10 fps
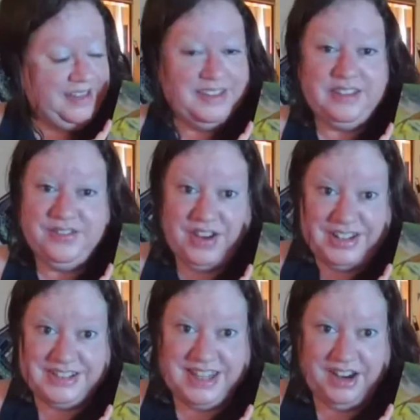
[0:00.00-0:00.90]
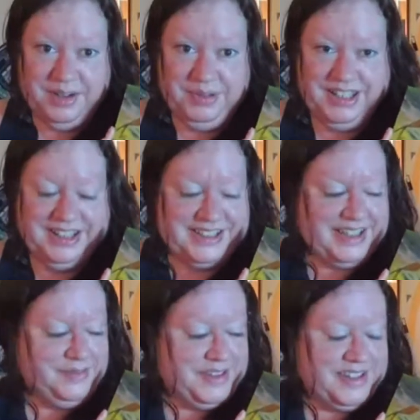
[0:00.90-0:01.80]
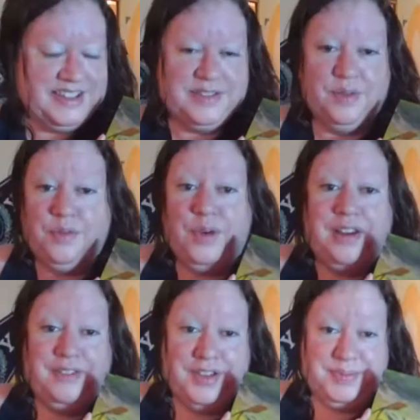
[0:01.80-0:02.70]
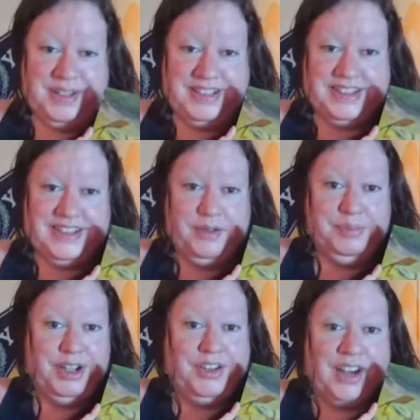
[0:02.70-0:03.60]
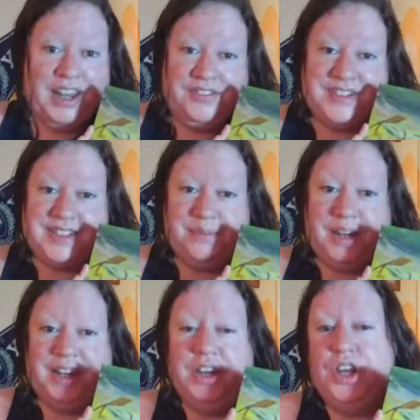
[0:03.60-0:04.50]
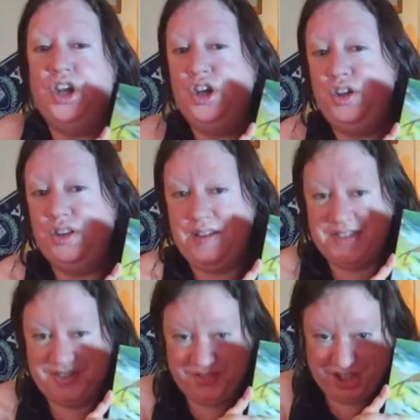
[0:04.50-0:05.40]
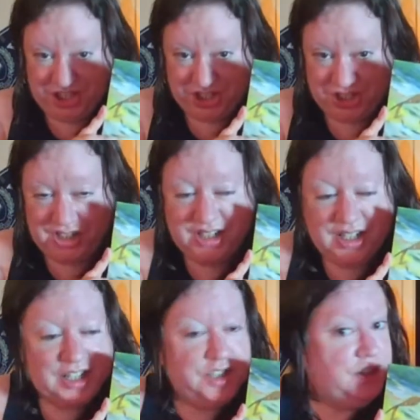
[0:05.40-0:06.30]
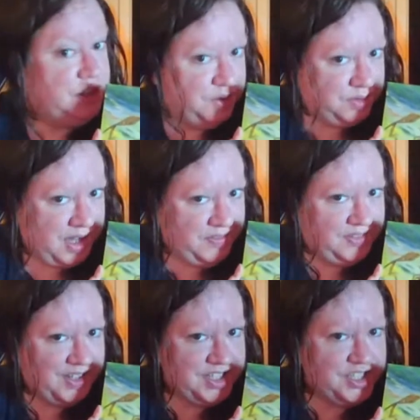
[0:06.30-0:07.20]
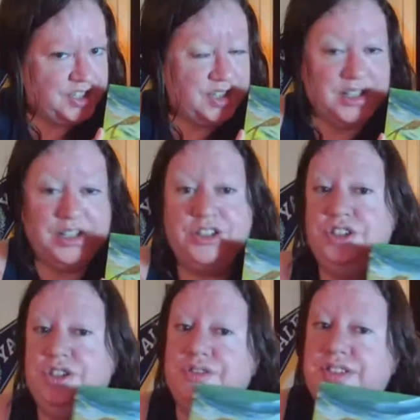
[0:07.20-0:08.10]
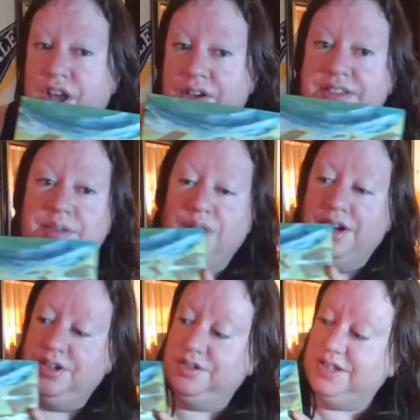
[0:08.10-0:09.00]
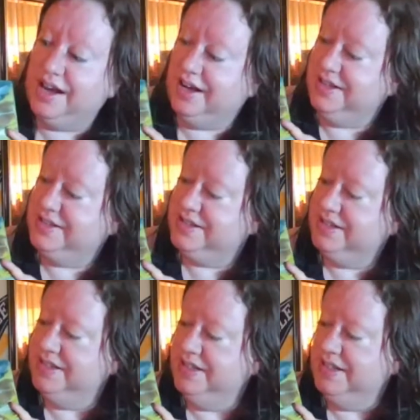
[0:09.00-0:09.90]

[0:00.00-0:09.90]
This is a very scary piece. This is one of those pieces that would be great for somebody who loves adventure. Do you love adventure? Do you know someone who does?